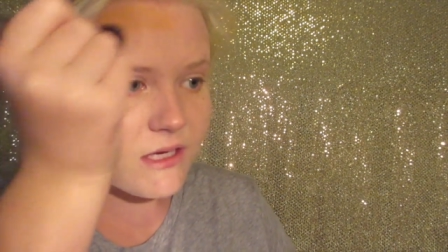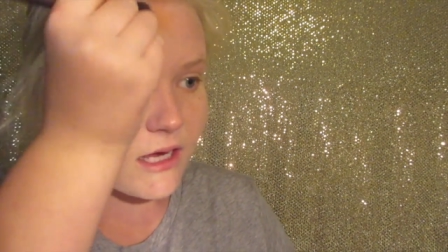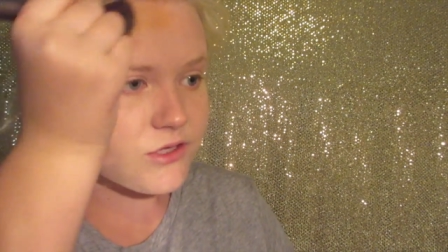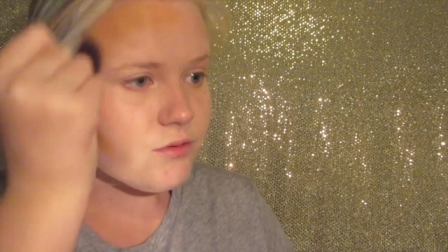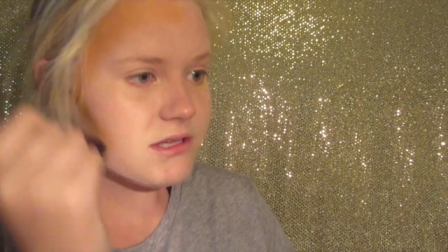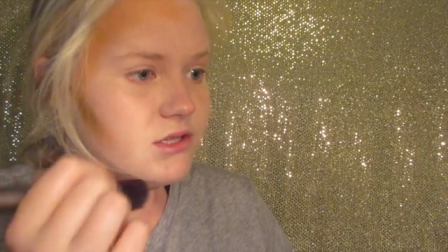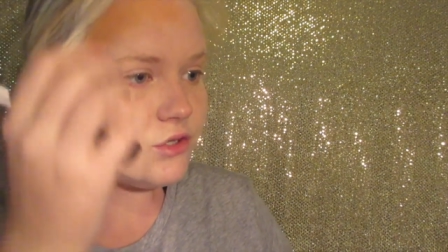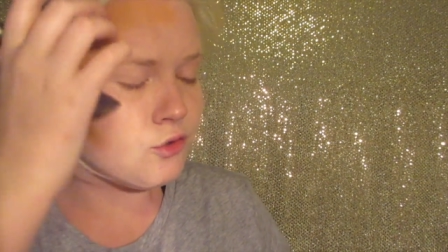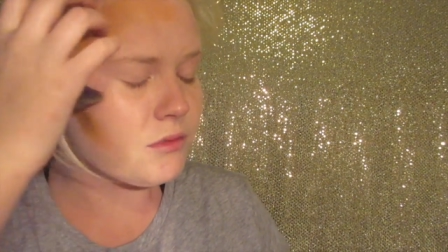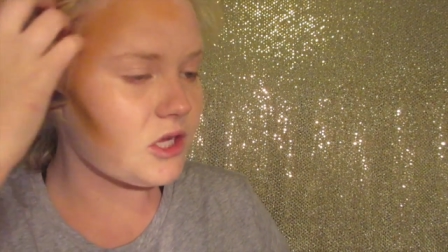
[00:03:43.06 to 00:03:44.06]
contouring
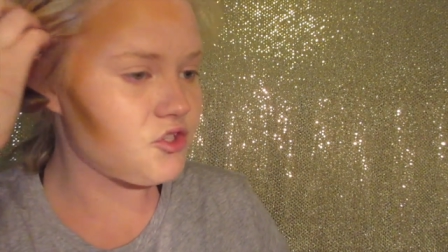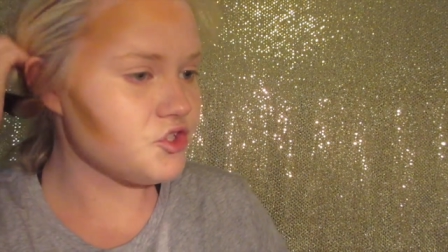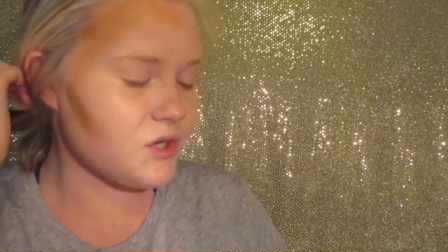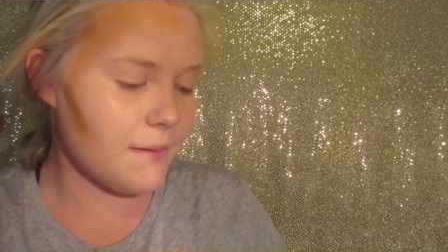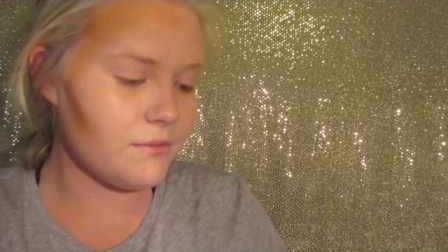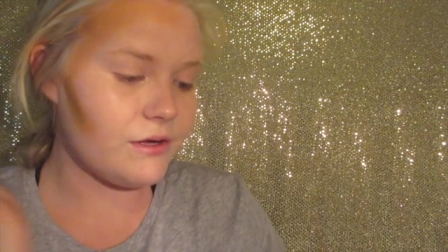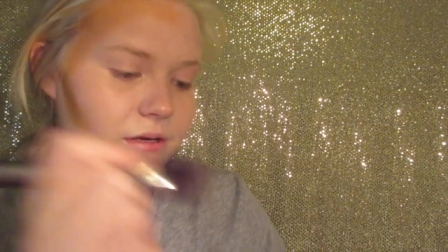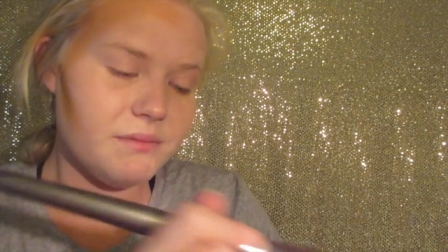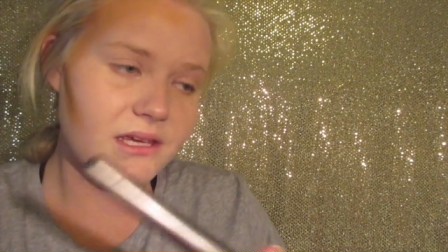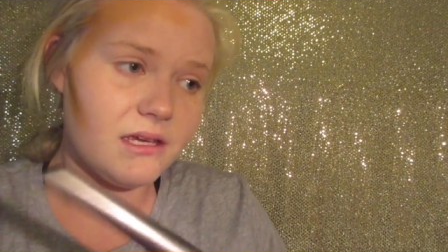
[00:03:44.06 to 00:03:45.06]
too much. I'm
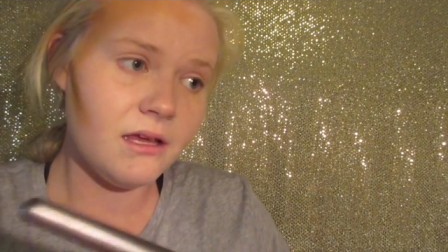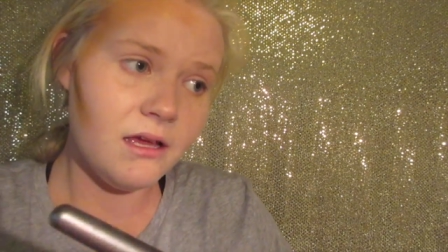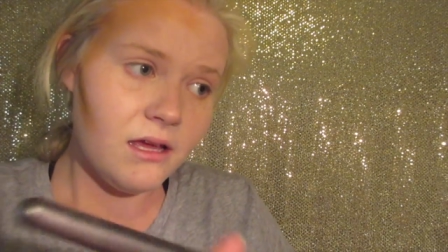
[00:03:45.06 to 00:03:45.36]
gonna be